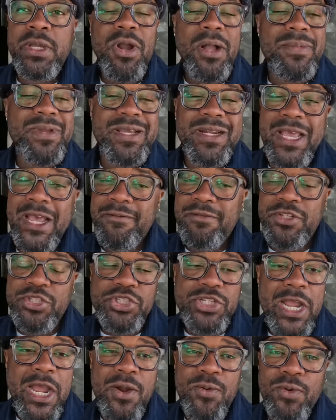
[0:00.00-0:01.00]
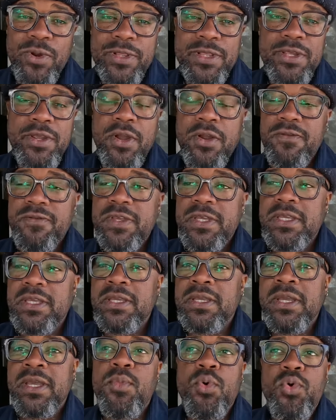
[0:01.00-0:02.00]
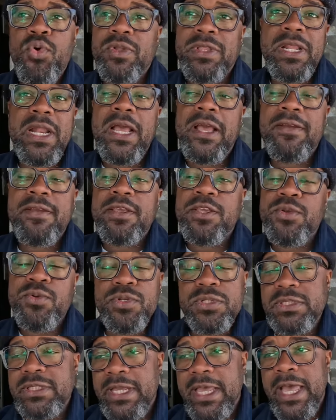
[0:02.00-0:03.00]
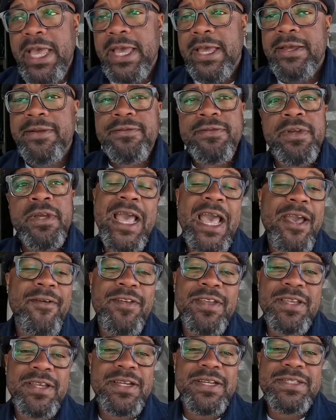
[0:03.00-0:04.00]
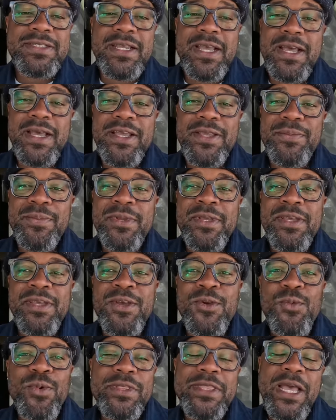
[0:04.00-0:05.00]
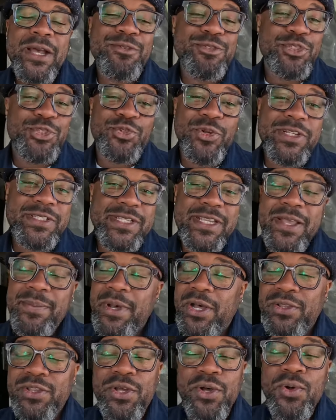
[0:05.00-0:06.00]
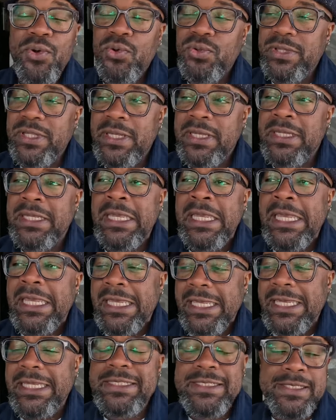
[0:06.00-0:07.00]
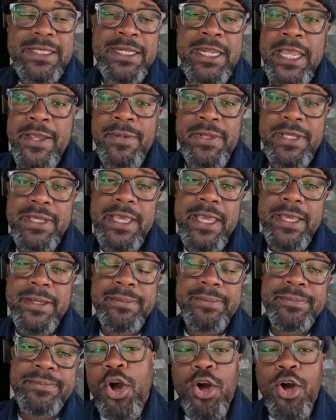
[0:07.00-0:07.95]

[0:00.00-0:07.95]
Probably going to have to shower in the RV more than I usually have. Having a good time without stressing about the whole thing is the name of the game.